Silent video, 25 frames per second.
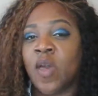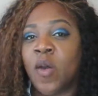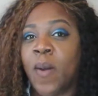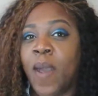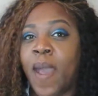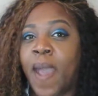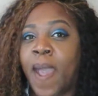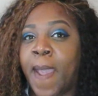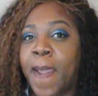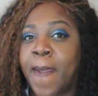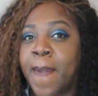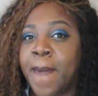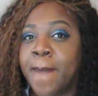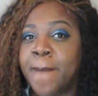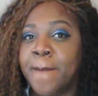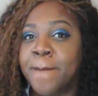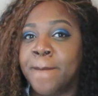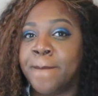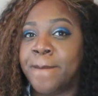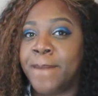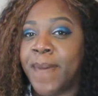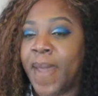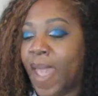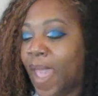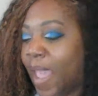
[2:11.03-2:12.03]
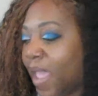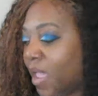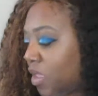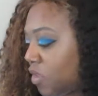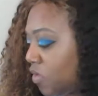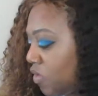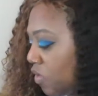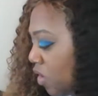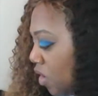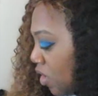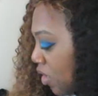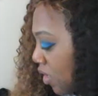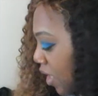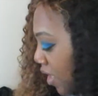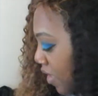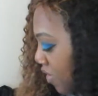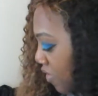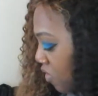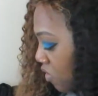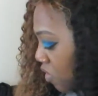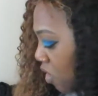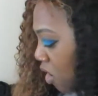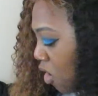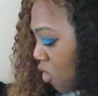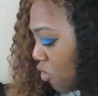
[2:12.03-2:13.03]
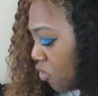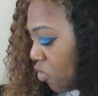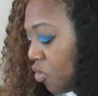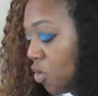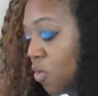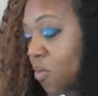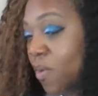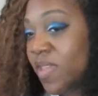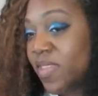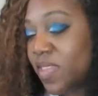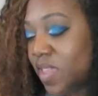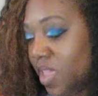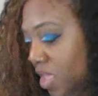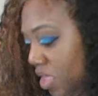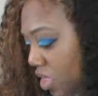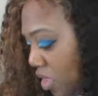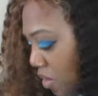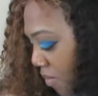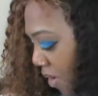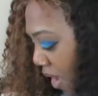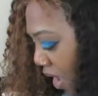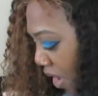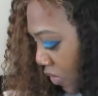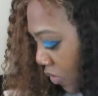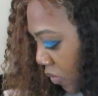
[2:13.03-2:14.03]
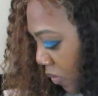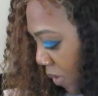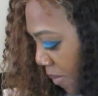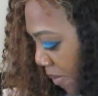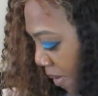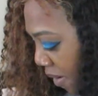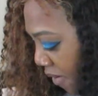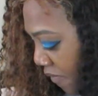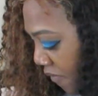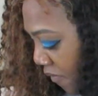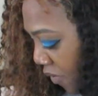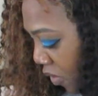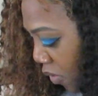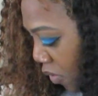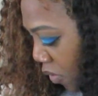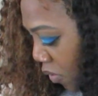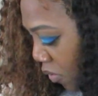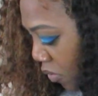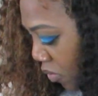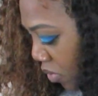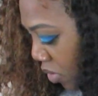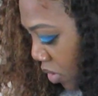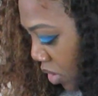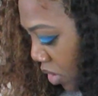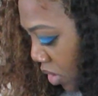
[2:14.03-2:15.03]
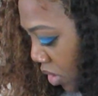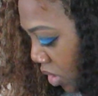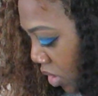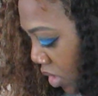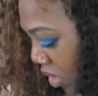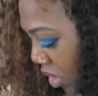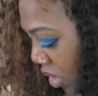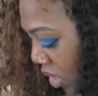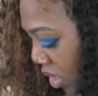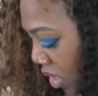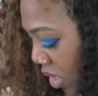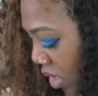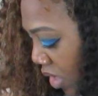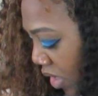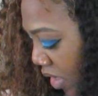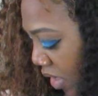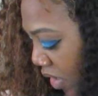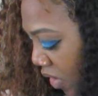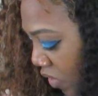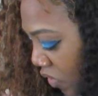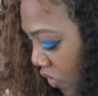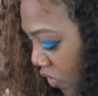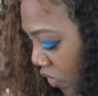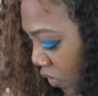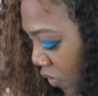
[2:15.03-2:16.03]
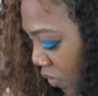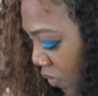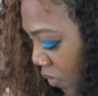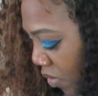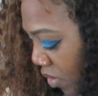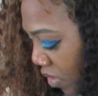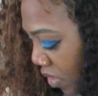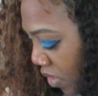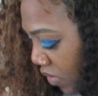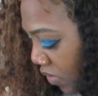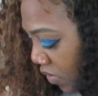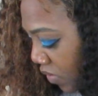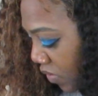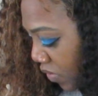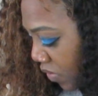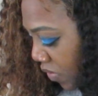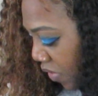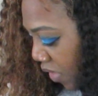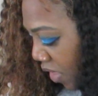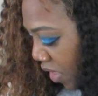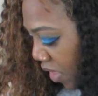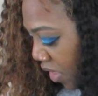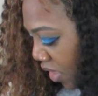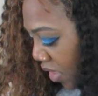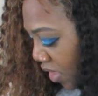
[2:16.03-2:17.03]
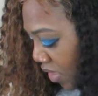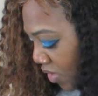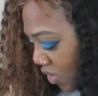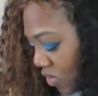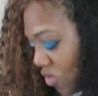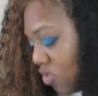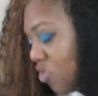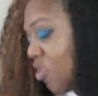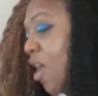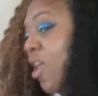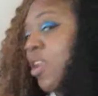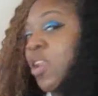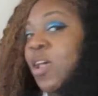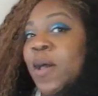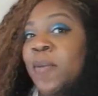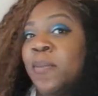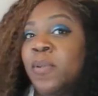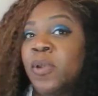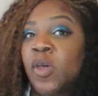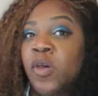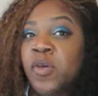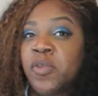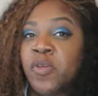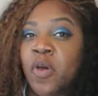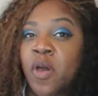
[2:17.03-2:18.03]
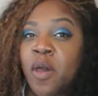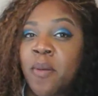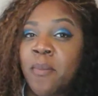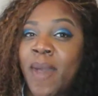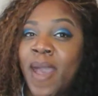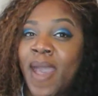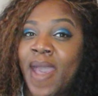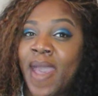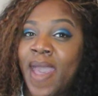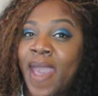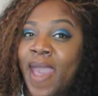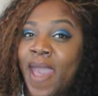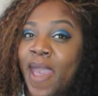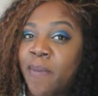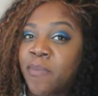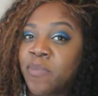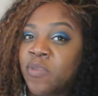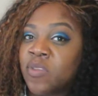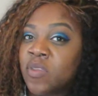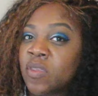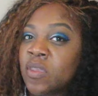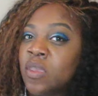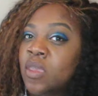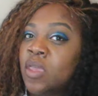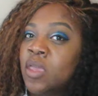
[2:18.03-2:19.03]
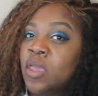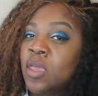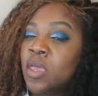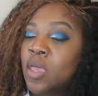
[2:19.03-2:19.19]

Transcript: so I am back. So let's go through what's in the box while my phone is doing its thing. It's trying to upload all my apps,